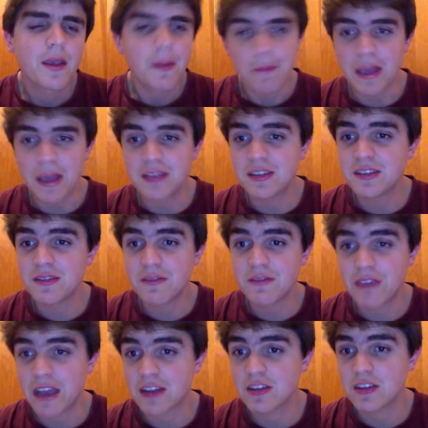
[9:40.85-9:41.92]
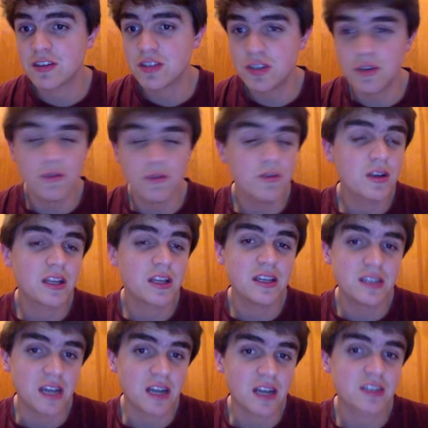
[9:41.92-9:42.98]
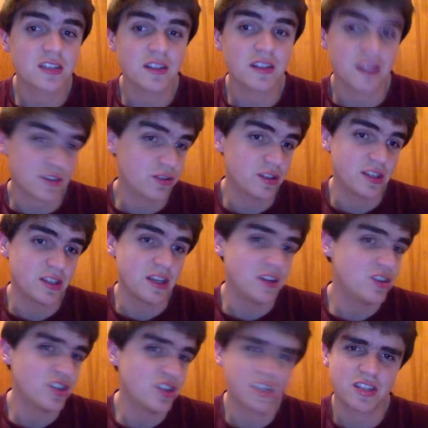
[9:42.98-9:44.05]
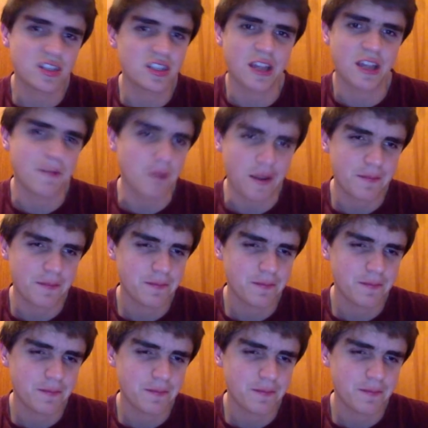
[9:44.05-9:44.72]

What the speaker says: Bases, in fact, do conduct electricity just the same way.